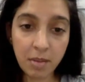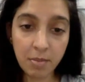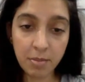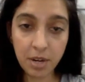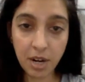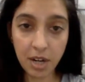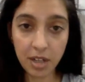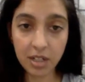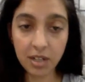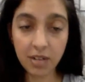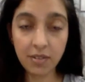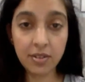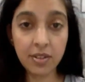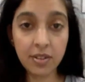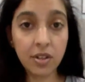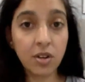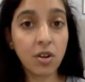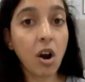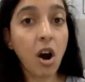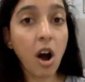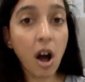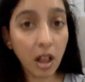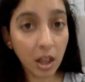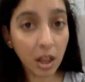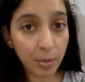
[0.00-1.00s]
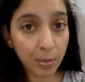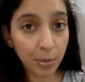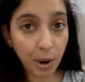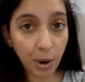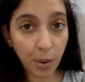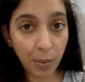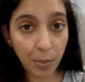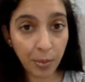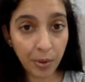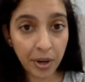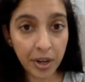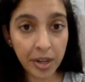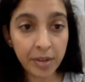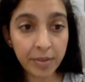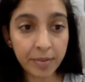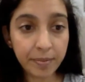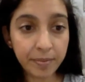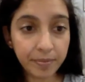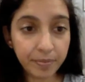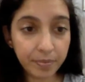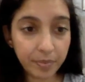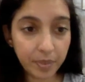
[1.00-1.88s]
objectives, they're all appropriate,